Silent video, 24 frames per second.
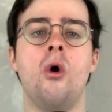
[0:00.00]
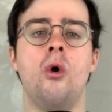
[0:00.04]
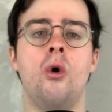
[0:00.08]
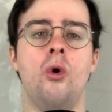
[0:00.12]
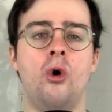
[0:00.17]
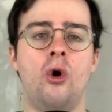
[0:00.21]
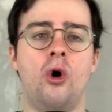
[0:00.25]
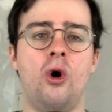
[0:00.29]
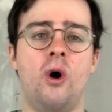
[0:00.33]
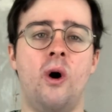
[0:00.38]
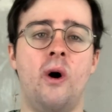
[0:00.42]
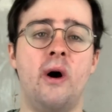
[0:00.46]

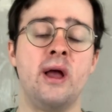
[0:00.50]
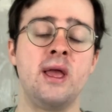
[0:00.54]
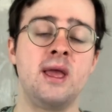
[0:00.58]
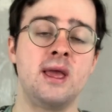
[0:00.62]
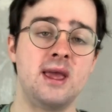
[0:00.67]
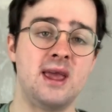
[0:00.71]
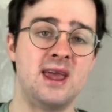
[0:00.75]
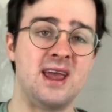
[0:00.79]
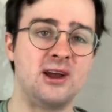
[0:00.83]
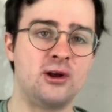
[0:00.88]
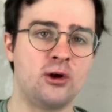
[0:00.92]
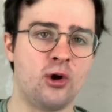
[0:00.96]
Or
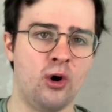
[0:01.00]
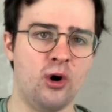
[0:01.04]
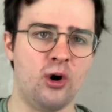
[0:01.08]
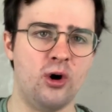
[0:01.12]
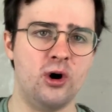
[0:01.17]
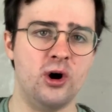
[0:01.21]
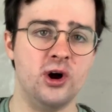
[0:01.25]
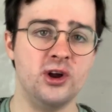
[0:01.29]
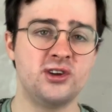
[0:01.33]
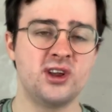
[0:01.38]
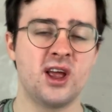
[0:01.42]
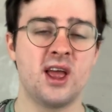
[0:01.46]
it
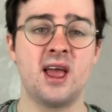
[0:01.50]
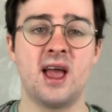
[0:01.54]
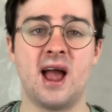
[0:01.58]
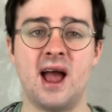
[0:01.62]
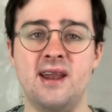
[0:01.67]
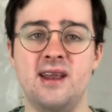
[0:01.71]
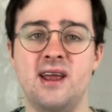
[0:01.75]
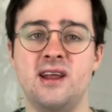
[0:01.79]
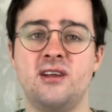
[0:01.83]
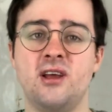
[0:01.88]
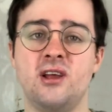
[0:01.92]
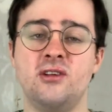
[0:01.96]
could,
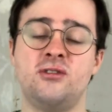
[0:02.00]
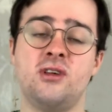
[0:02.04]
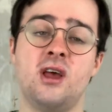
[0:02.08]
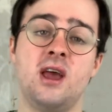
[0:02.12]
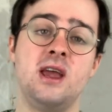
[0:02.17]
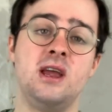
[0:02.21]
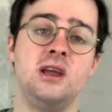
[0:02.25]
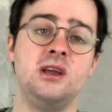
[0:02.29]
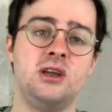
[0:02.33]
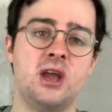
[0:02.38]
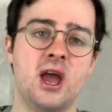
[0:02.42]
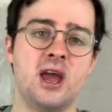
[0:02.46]
and it is
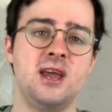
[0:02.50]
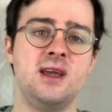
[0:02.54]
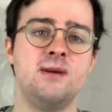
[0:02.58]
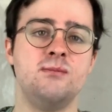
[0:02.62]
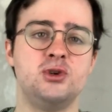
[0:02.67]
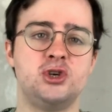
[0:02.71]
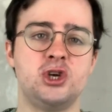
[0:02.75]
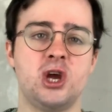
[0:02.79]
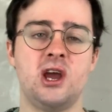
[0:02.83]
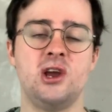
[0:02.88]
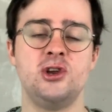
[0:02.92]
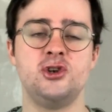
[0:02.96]
a
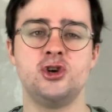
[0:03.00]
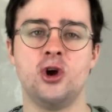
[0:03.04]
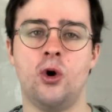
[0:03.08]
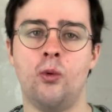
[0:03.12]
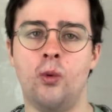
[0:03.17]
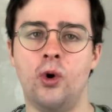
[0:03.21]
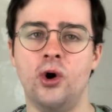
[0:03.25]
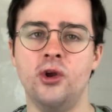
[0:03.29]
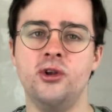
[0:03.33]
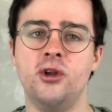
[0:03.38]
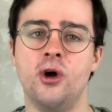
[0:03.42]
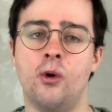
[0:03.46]
game-changer
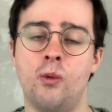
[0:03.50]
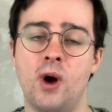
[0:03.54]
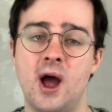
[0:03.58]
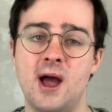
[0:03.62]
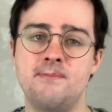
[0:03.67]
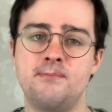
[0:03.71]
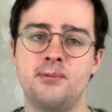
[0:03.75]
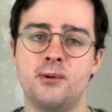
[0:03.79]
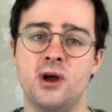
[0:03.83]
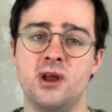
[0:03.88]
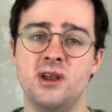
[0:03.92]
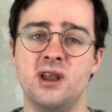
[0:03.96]
wonder
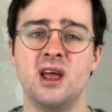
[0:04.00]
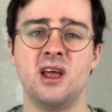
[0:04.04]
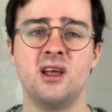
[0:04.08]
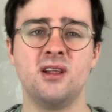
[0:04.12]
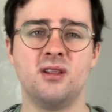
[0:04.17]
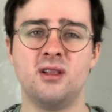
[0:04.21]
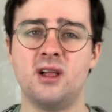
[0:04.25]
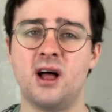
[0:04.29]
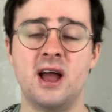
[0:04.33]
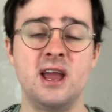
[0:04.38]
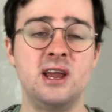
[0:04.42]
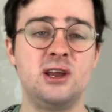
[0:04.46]
weapon,
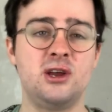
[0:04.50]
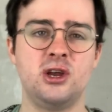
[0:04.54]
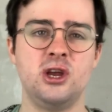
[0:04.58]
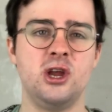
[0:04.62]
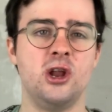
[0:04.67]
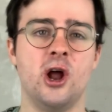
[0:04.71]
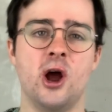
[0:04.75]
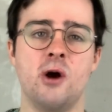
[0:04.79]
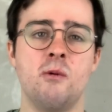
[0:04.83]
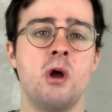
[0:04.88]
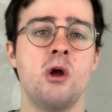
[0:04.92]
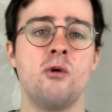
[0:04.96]
like, you
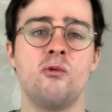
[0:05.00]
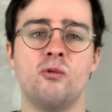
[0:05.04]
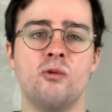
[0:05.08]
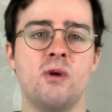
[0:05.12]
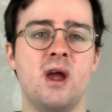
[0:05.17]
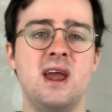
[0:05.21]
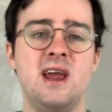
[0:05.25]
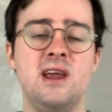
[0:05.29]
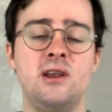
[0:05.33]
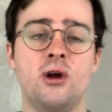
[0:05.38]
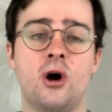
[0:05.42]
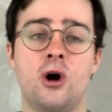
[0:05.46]
know,
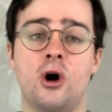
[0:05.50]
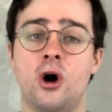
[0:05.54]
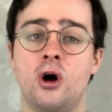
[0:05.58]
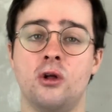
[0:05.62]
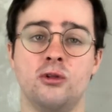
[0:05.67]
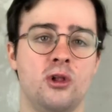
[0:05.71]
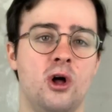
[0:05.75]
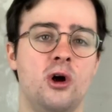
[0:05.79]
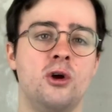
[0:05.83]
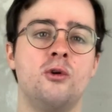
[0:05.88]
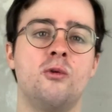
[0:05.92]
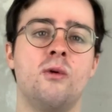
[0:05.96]
radar,
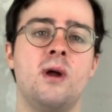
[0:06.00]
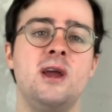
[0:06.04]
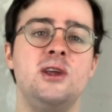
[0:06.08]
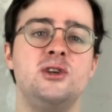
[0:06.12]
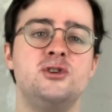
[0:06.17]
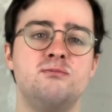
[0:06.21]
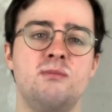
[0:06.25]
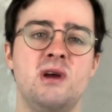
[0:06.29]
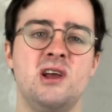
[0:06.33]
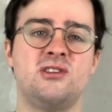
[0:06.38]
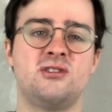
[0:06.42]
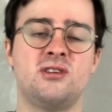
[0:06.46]

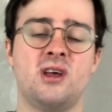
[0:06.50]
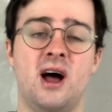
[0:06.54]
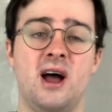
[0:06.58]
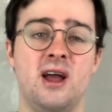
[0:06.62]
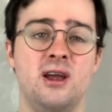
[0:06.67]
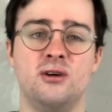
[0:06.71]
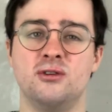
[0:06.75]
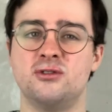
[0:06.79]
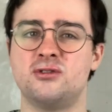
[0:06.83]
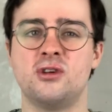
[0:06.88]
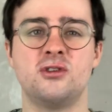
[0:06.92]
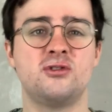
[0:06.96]
long-range
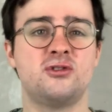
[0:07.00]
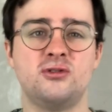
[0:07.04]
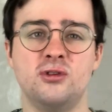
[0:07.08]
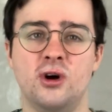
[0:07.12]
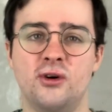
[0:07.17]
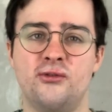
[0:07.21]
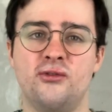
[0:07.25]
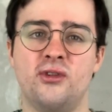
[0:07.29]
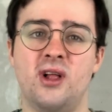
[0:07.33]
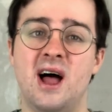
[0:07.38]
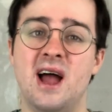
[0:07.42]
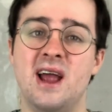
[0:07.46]
missiles,
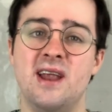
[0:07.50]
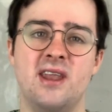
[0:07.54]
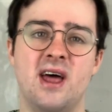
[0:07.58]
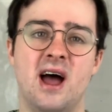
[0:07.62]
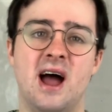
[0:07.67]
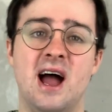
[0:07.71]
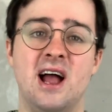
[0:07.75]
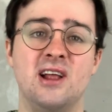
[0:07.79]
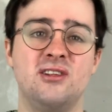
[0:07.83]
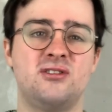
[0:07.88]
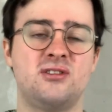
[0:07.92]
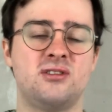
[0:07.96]
stuff like
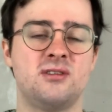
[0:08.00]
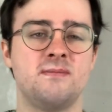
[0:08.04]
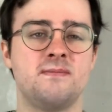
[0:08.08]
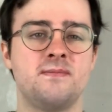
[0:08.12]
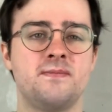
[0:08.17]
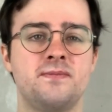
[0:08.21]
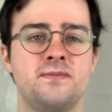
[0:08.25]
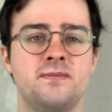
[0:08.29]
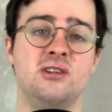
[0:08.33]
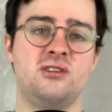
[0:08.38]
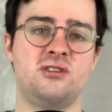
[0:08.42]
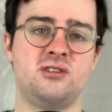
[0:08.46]
that.
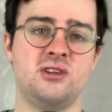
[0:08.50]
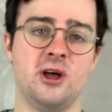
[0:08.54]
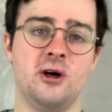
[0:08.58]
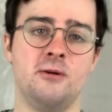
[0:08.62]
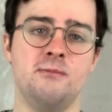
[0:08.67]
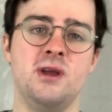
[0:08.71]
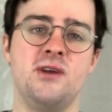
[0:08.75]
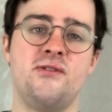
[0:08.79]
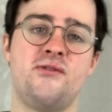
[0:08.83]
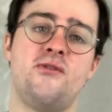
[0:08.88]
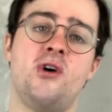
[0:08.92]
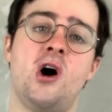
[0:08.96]
But it'd still
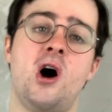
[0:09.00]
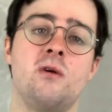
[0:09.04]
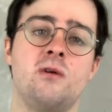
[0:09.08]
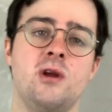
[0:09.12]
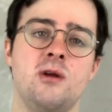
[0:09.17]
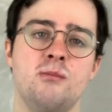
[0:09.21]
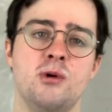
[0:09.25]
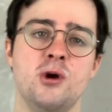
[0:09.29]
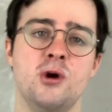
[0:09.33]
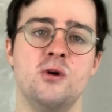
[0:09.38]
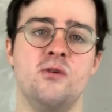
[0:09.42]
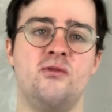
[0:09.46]
be far
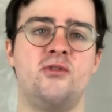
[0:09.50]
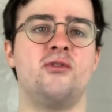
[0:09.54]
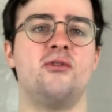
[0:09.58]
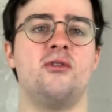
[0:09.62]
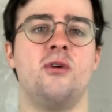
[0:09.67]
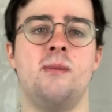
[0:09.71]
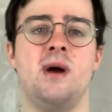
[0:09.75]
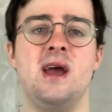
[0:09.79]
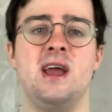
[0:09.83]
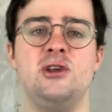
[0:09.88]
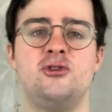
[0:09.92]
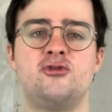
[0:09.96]
removed
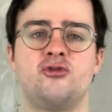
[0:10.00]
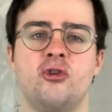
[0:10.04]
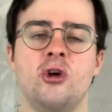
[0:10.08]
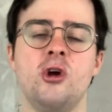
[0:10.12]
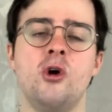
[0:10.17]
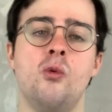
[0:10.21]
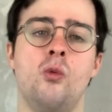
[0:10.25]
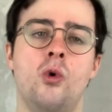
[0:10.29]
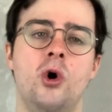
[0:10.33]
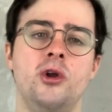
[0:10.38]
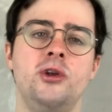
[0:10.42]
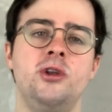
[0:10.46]
from a
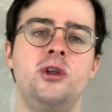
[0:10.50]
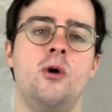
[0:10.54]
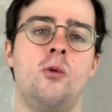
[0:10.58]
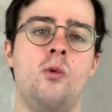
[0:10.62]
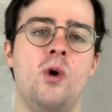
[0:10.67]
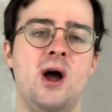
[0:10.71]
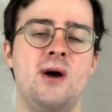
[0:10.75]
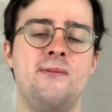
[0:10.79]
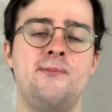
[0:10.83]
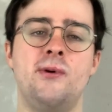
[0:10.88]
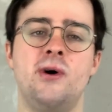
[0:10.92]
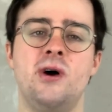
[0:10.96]
true wonder
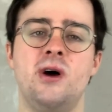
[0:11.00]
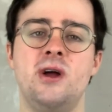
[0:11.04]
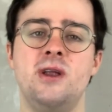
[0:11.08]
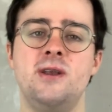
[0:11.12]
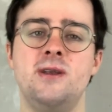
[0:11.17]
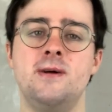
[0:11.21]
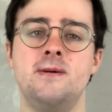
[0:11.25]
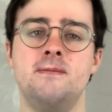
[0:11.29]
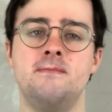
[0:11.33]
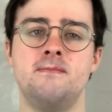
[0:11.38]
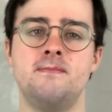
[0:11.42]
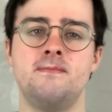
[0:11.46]

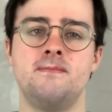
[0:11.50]
weapon.